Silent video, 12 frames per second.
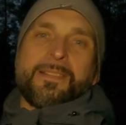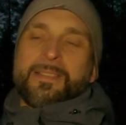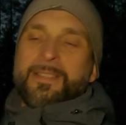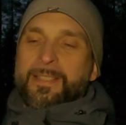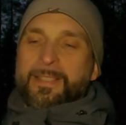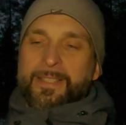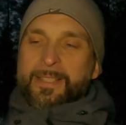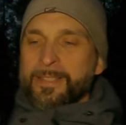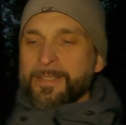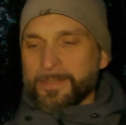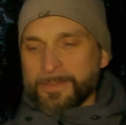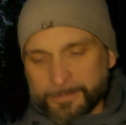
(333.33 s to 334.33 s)
Okay.
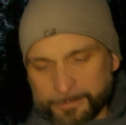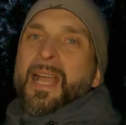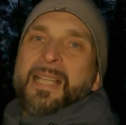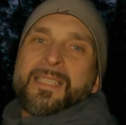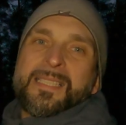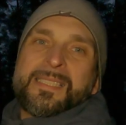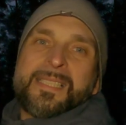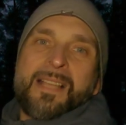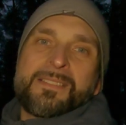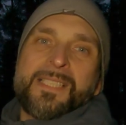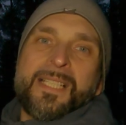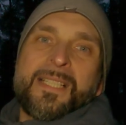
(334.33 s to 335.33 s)
And this stuff
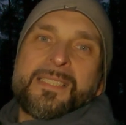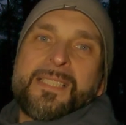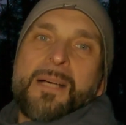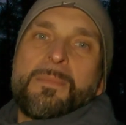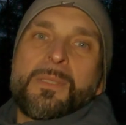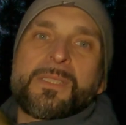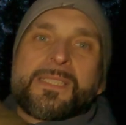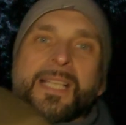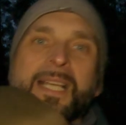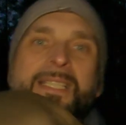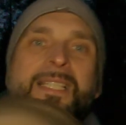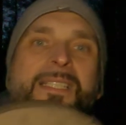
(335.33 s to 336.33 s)
sack is
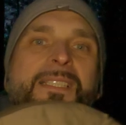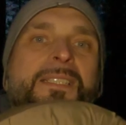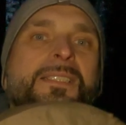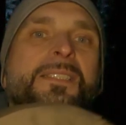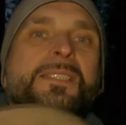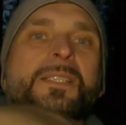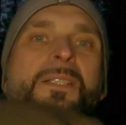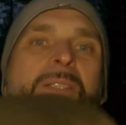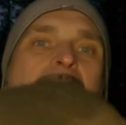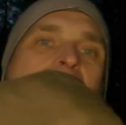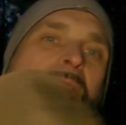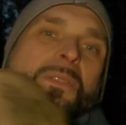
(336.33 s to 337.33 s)
double-sided. So
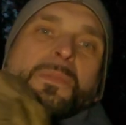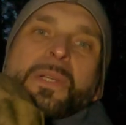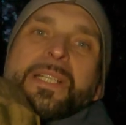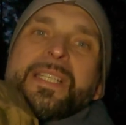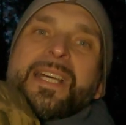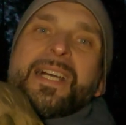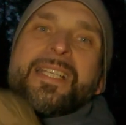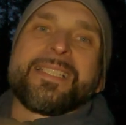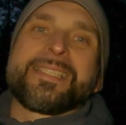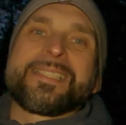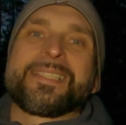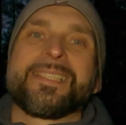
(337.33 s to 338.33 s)
very
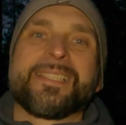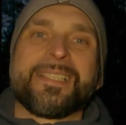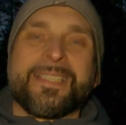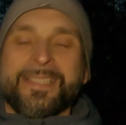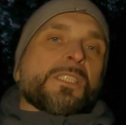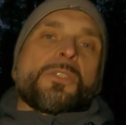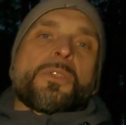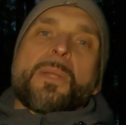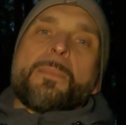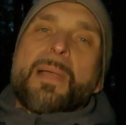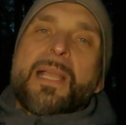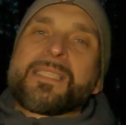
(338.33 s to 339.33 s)
nice. So you
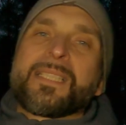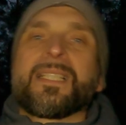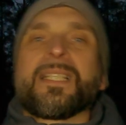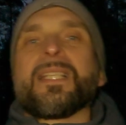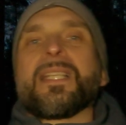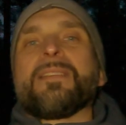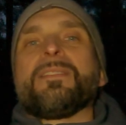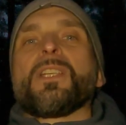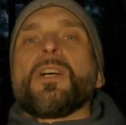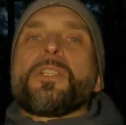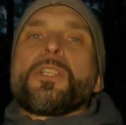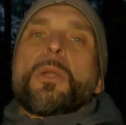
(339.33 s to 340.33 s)
can basically leave it
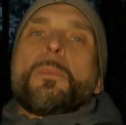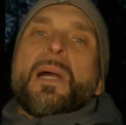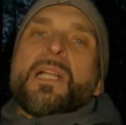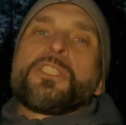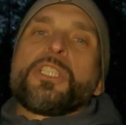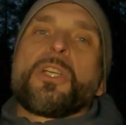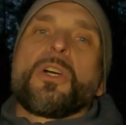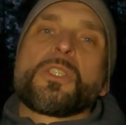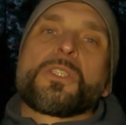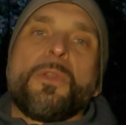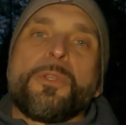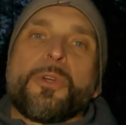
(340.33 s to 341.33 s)
on your bungee
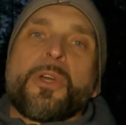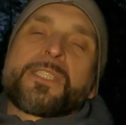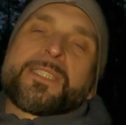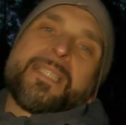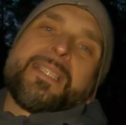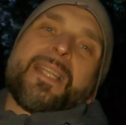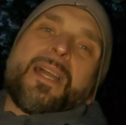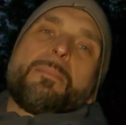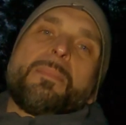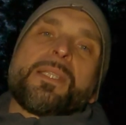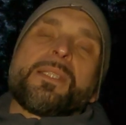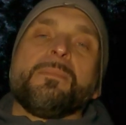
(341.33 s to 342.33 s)
cords when you are setting up
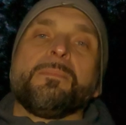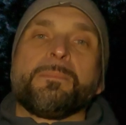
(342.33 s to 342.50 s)
it.